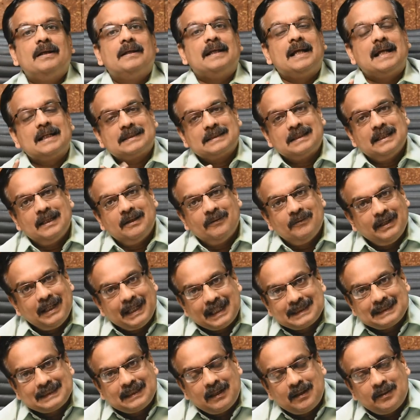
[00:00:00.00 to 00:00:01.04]
national level
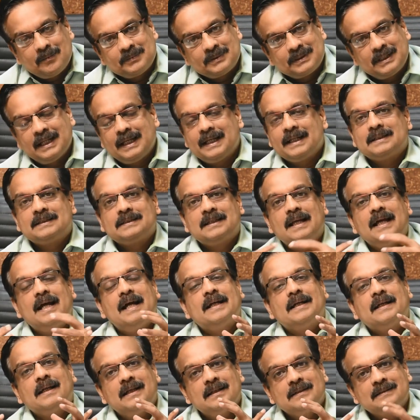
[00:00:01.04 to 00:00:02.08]
exams like
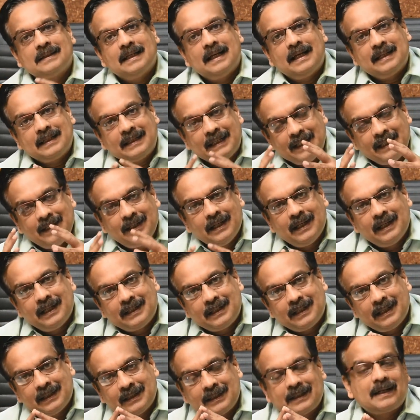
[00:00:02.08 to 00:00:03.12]
SLAT, LSAT,
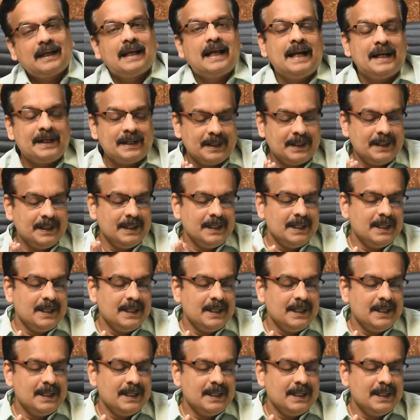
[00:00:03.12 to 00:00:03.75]
AILET and CLAT.